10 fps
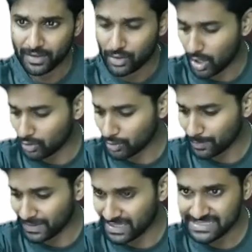you have to
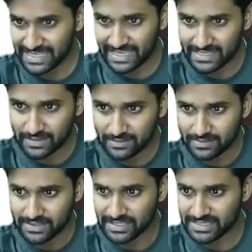place A.
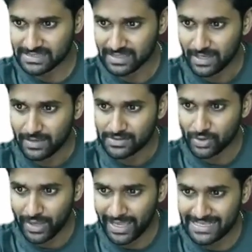Yes.
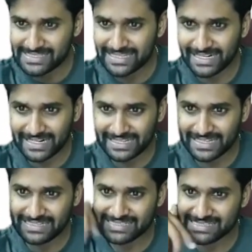So A is greater
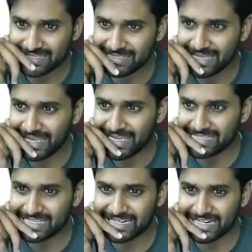than C. A
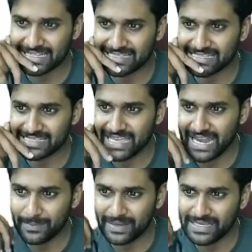is greater than C.
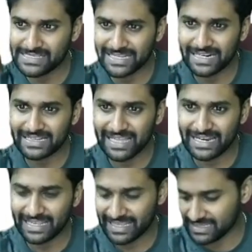And B is greater than
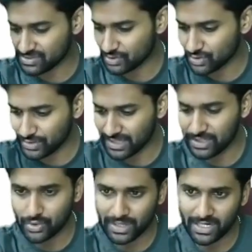A. So
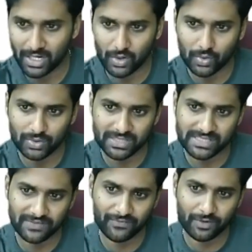you can conclude this
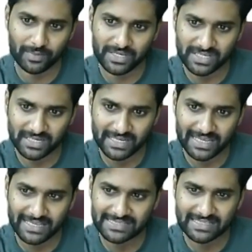information.
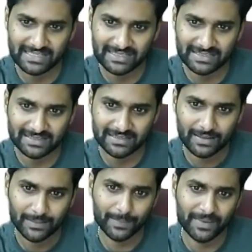AC here,
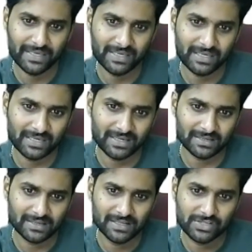BE here.
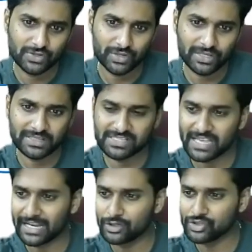So here the
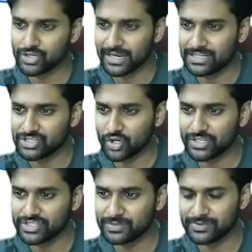second
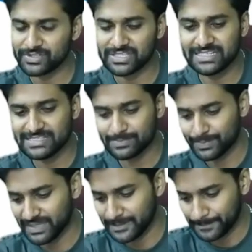shortest person is
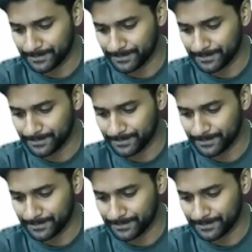B.